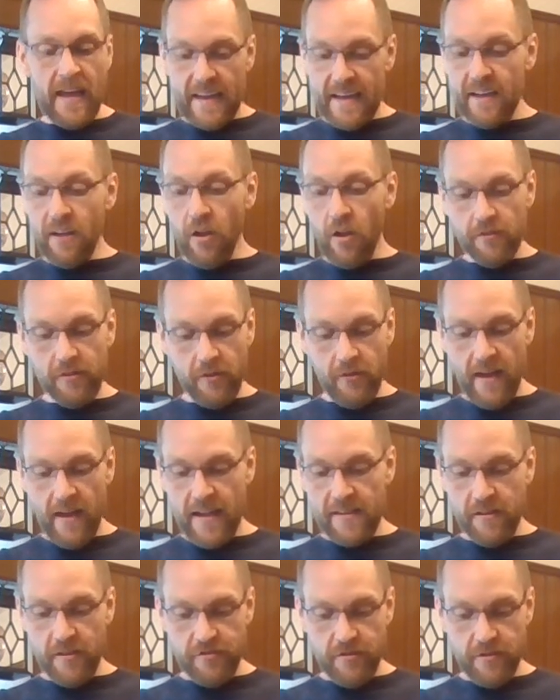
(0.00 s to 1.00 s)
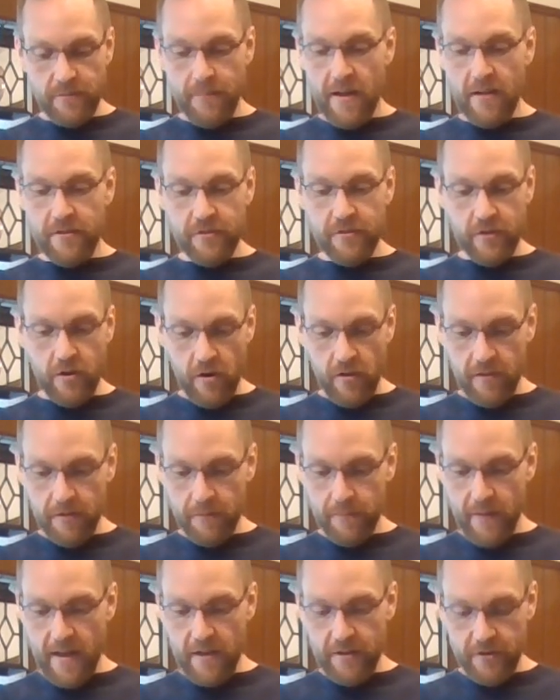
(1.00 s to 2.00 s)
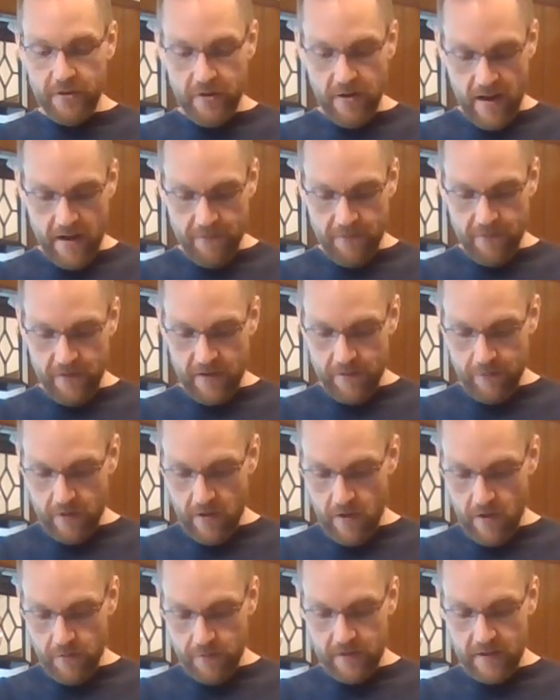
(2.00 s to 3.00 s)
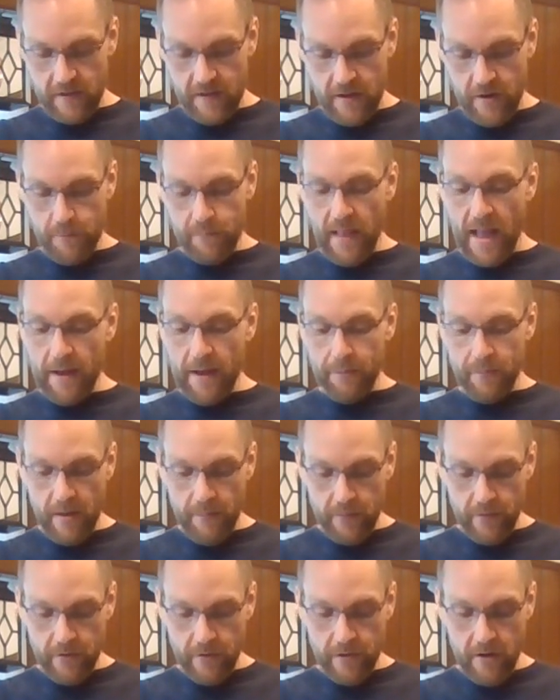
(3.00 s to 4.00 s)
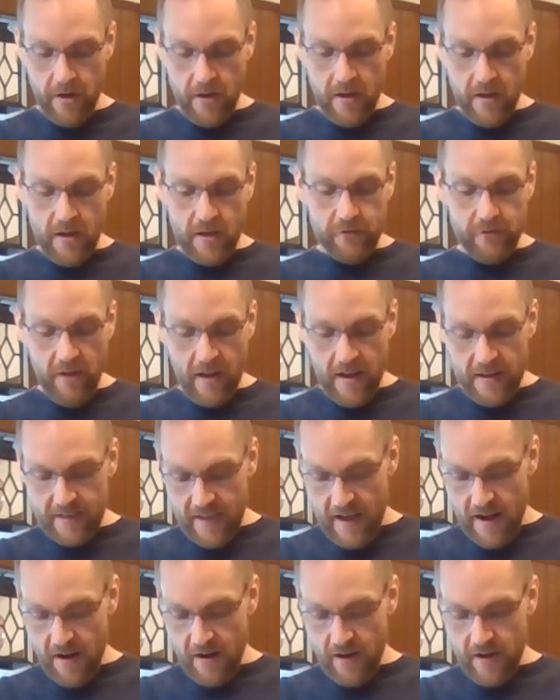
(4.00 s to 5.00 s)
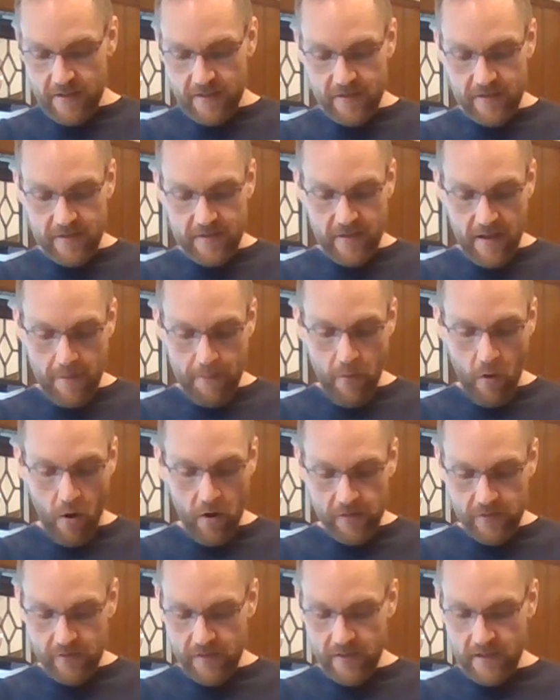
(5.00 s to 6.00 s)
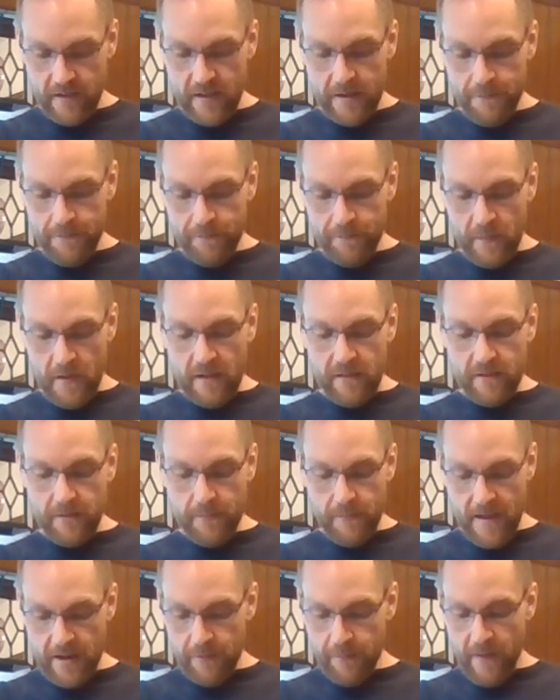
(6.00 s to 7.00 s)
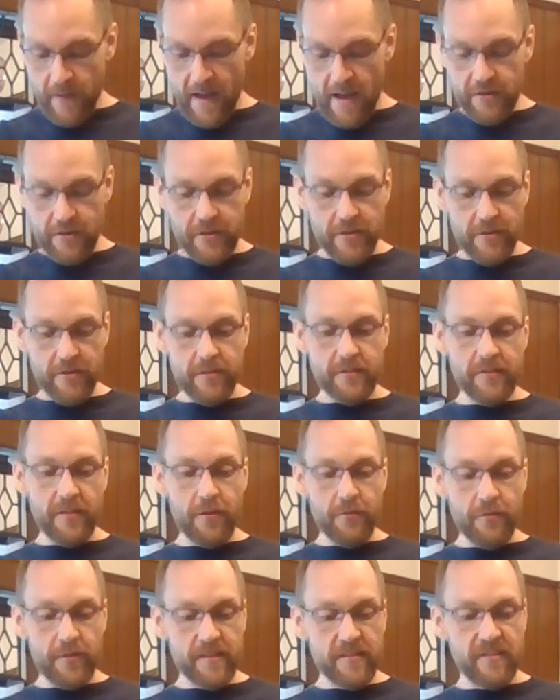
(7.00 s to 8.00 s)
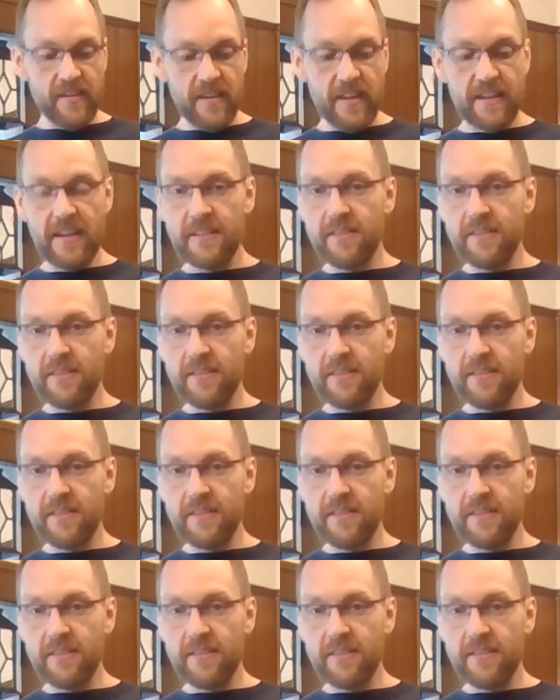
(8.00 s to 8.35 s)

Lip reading: It also has onion powder, garlic powder. I forget what all was in here. Black pepper, dried carrots, parsley, tomato powder, celery seed.